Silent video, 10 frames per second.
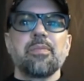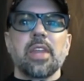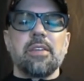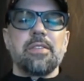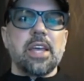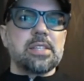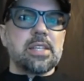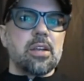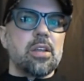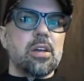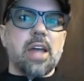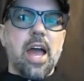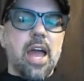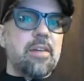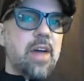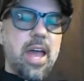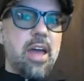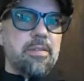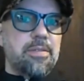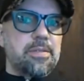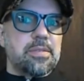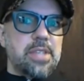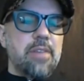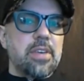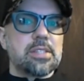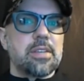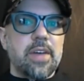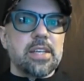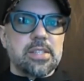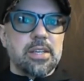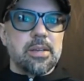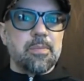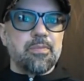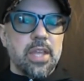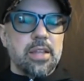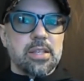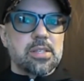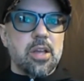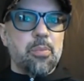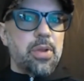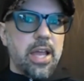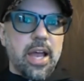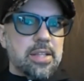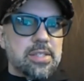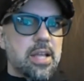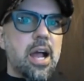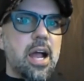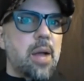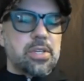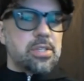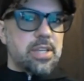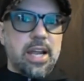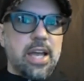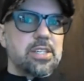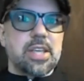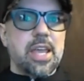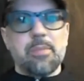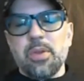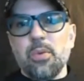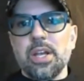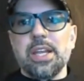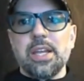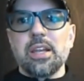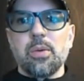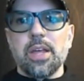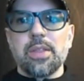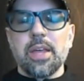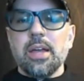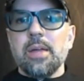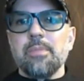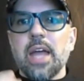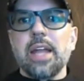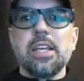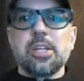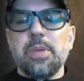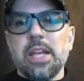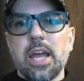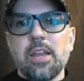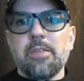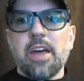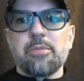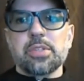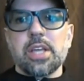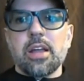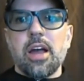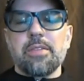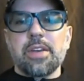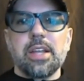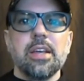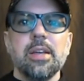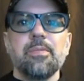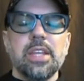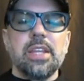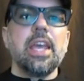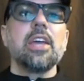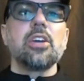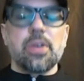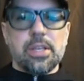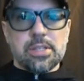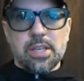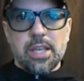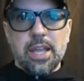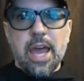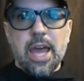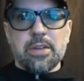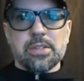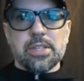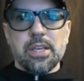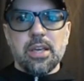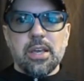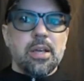And if they said, look, I have savings invested in this company, I got stock options that I just can't be willy-nilly with, I need to be 95% confident in the increase in accuracy.